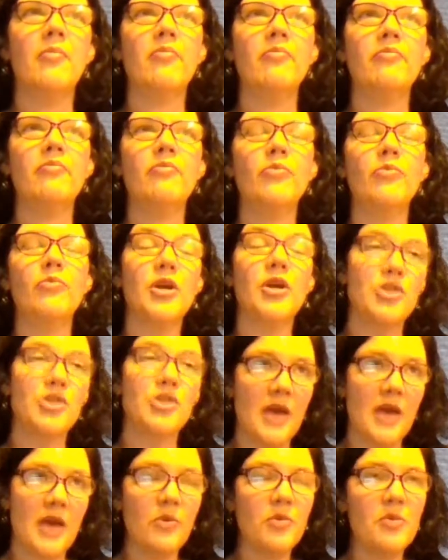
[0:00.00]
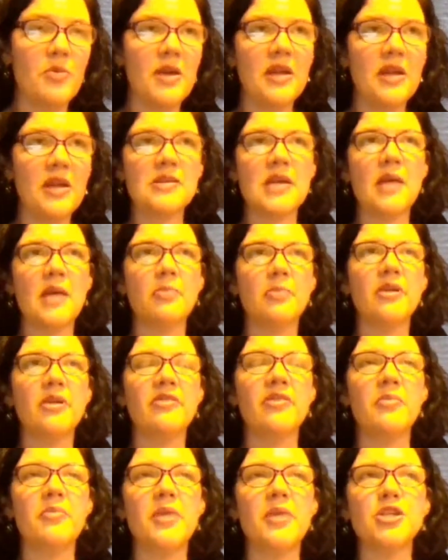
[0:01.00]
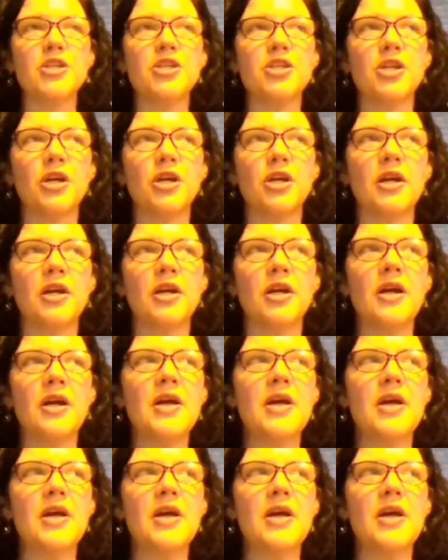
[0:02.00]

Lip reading: which that would be an example of a mixture.